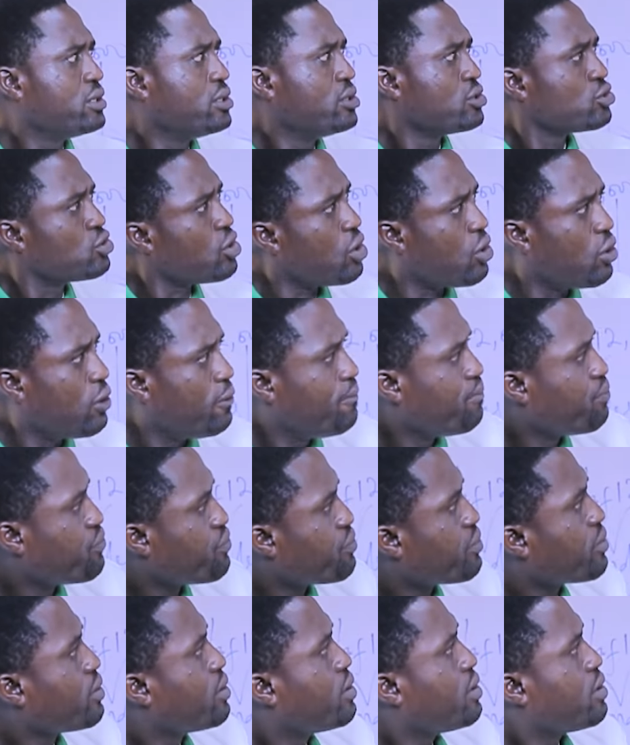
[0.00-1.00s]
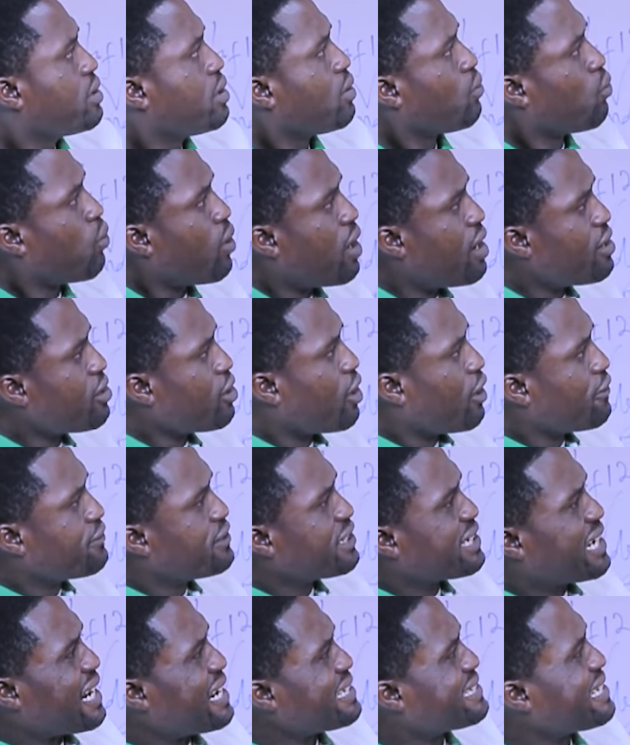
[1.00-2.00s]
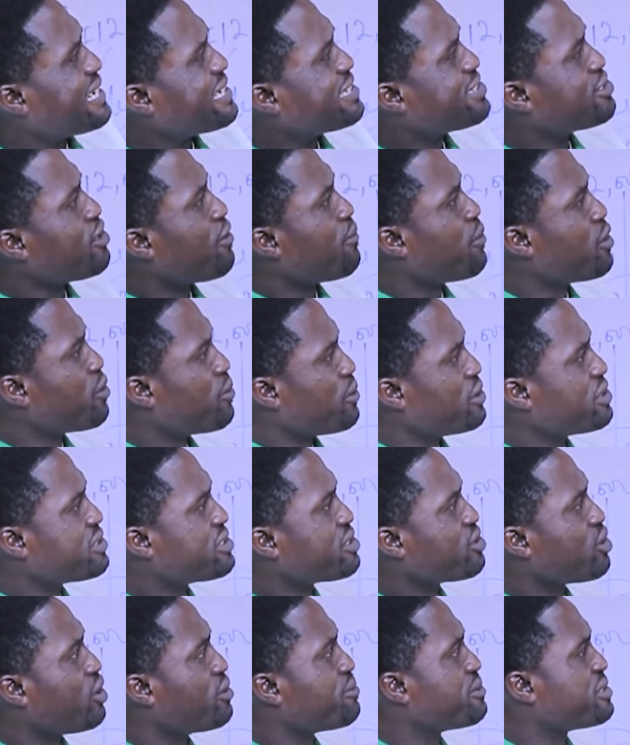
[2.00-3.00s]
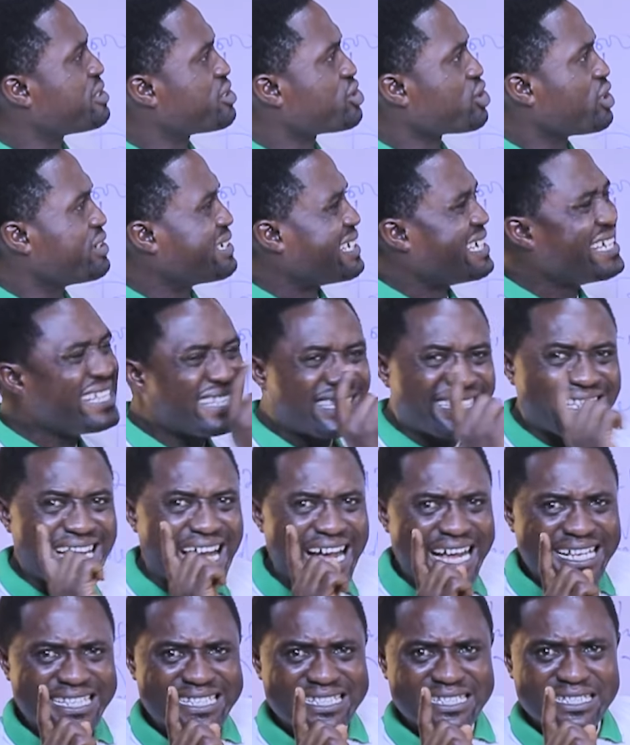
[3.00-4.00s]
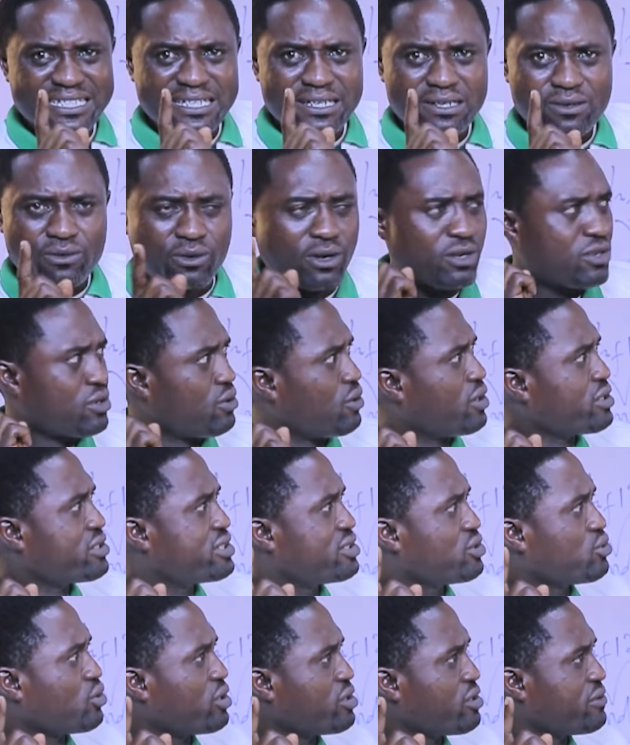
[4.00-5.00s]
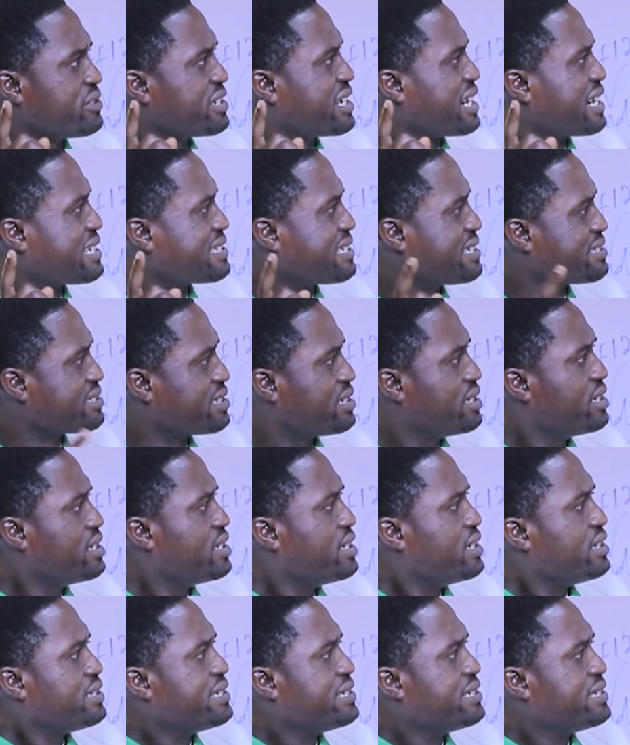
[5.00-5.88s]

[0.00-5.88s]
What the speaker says: So one of the characteristics of monopolistic competition is that, what is one of the characteristics?